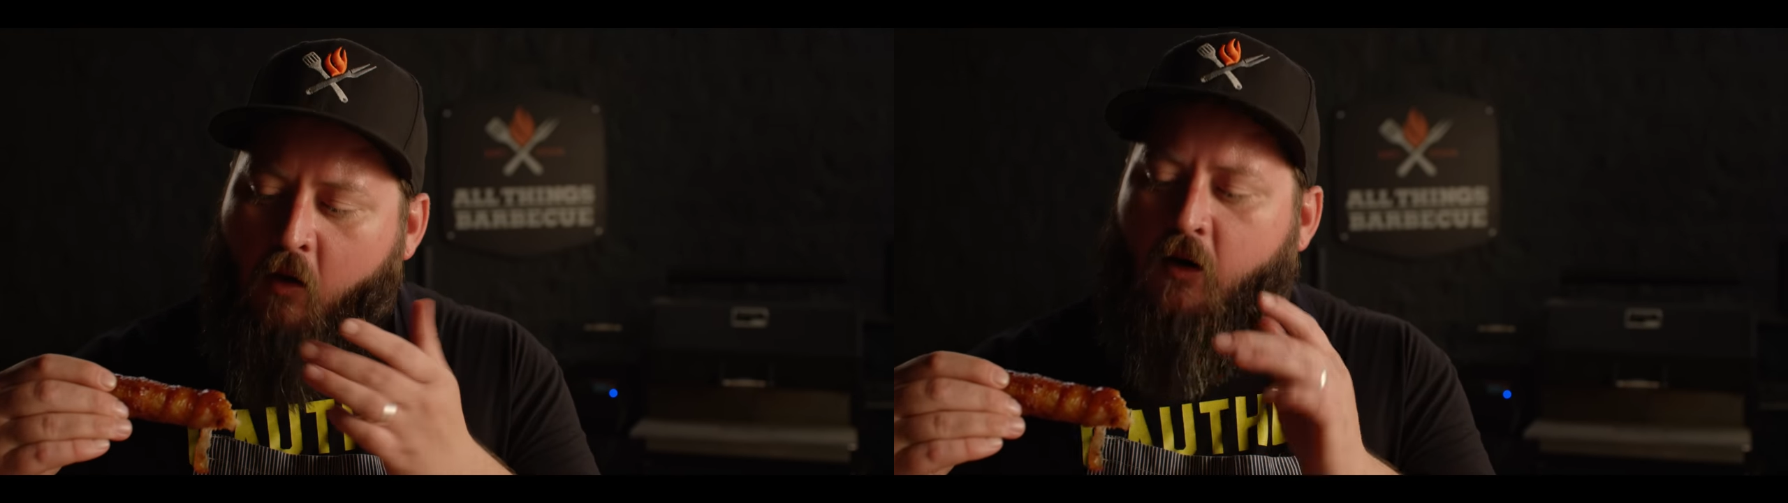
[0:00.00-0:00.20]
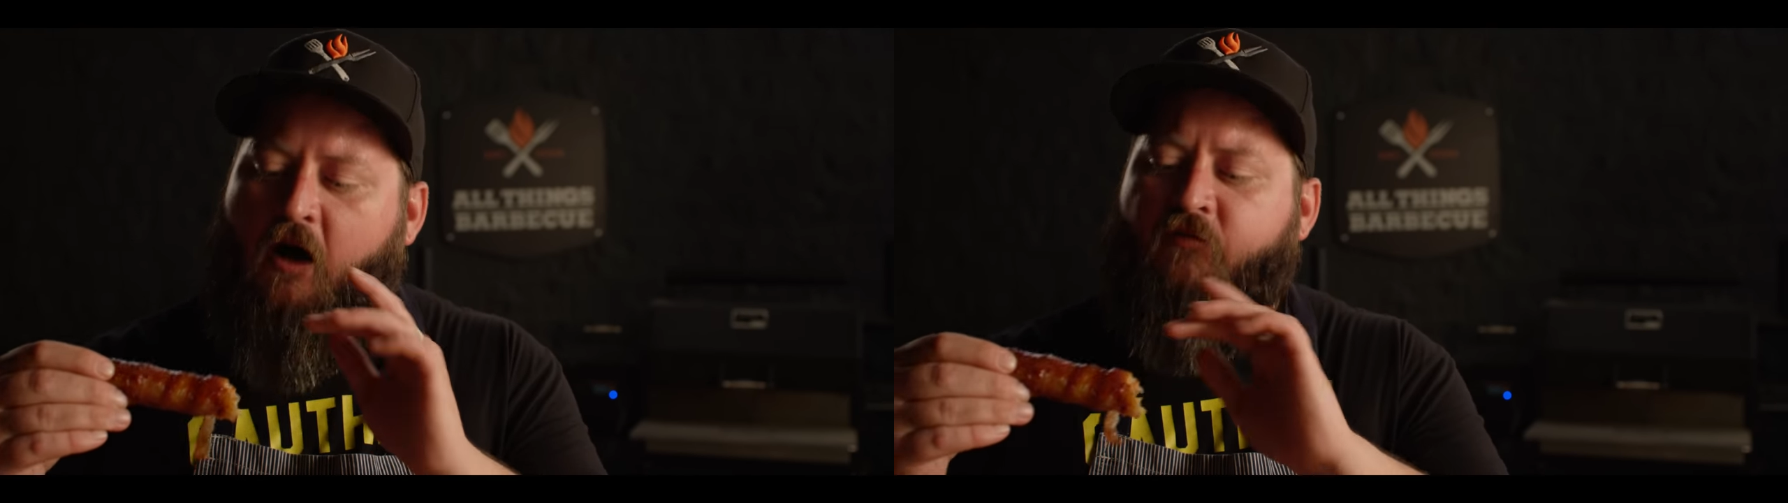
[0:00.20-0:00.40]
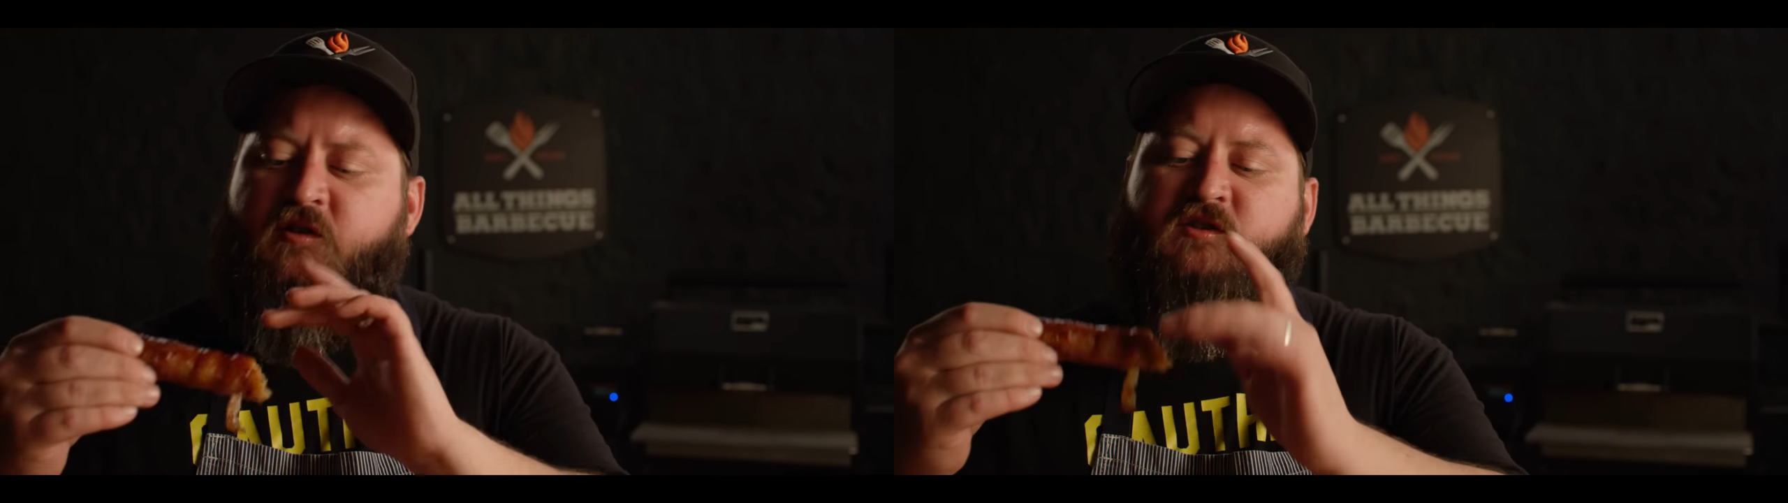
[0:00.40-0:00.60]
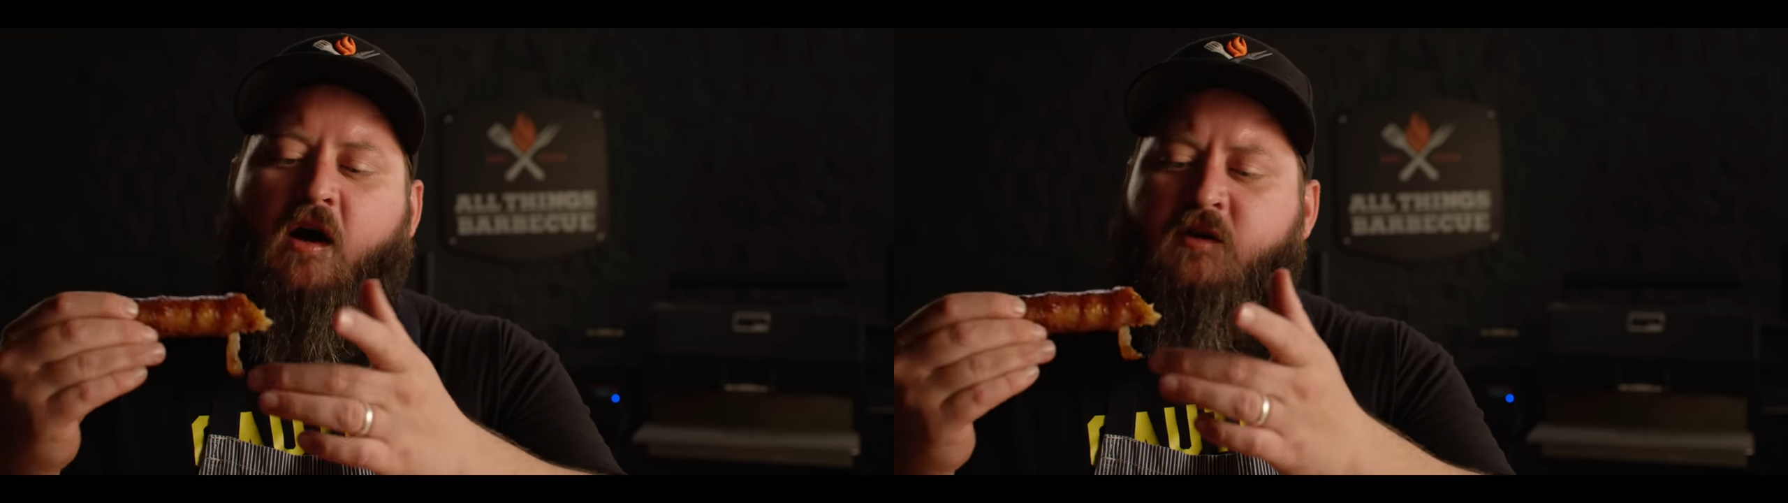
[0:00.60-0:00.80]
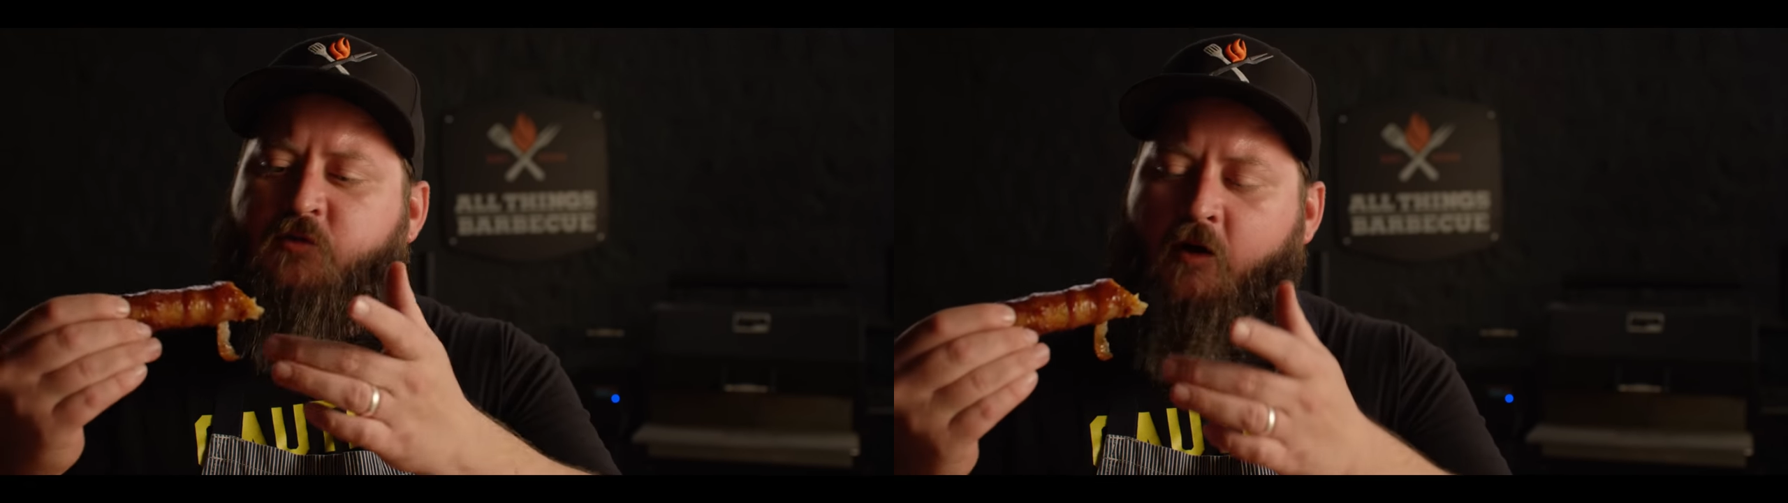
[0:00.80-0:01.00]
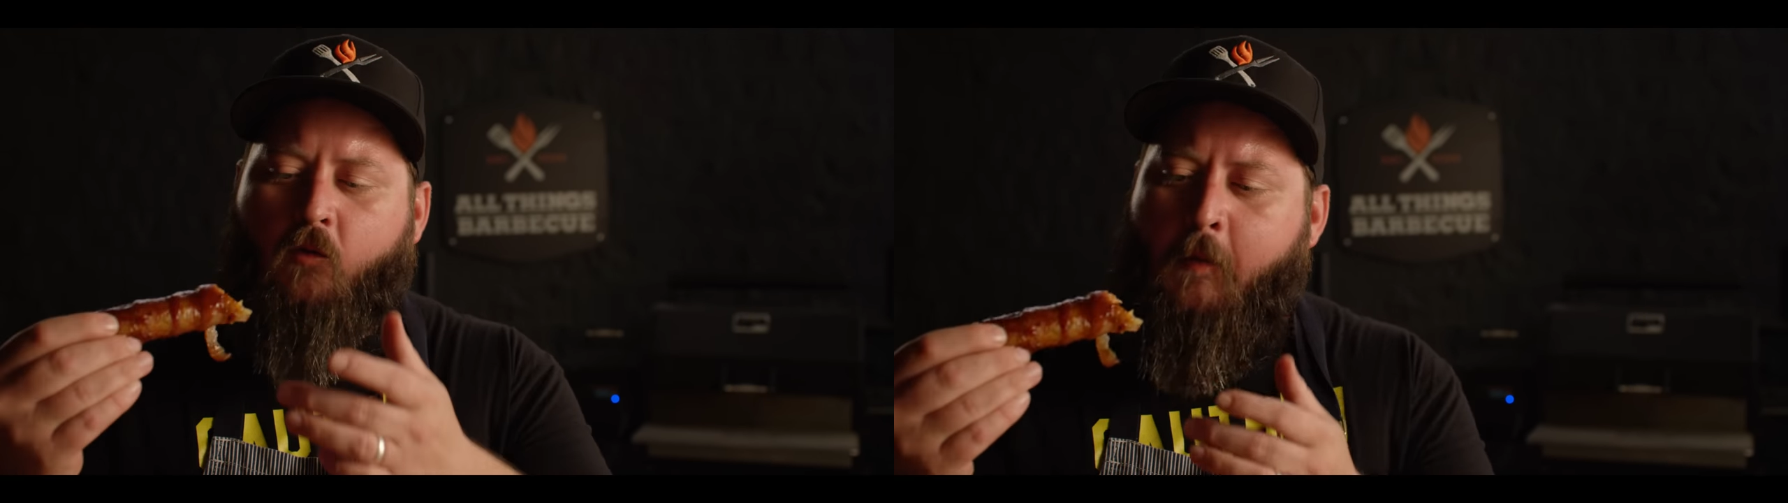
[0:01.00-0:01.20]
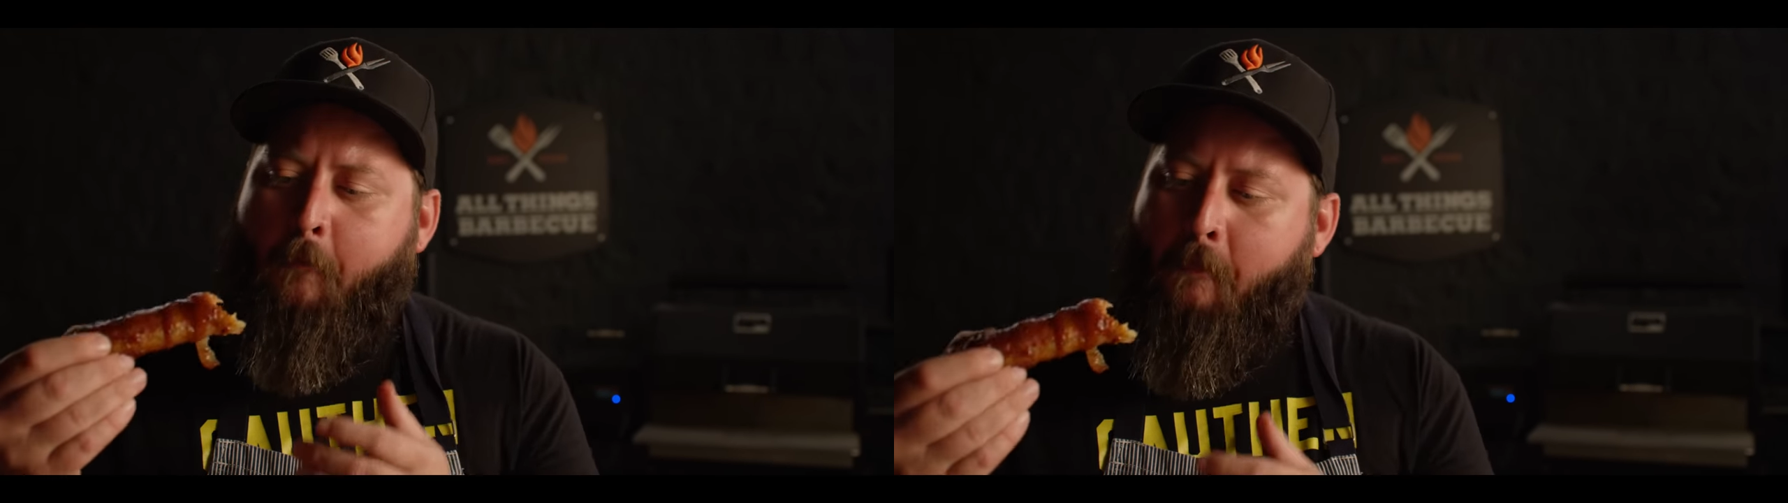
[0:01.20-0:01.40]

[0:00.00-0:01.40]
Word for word: off the sauce right away